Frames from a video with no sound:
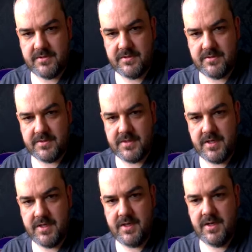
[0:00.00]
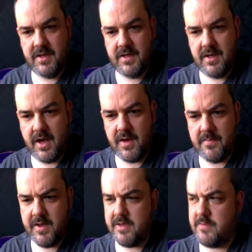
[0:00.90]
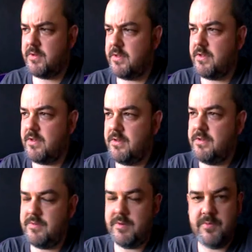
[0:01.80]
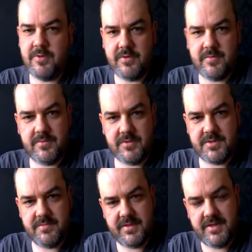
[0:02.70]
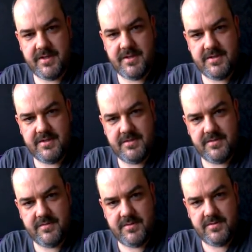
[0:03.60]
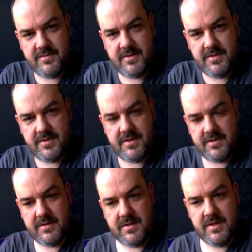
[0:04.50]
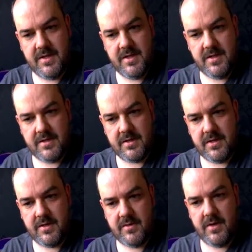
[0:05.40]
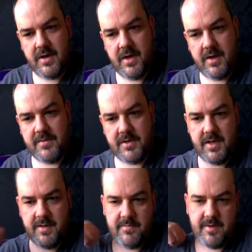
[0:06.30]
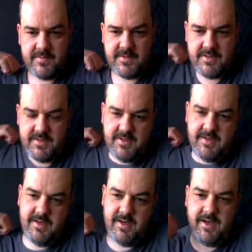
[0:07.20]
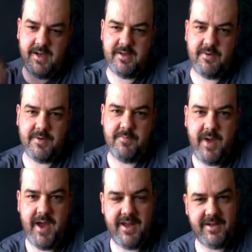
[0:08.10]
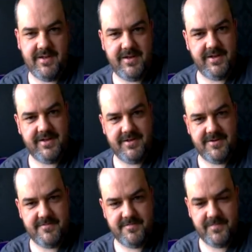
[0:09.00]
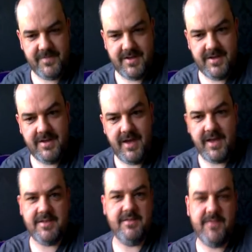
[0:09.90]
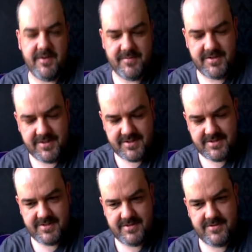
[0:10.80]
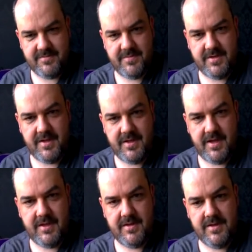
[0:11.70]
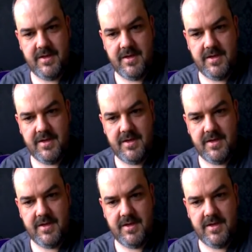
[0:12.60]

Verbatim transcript: laws, I may be uh, well more more sympathetic to her view than than, than you are. I'm not. I'm. I'm I, I don't want to ban like um, anti-feminists or something like that.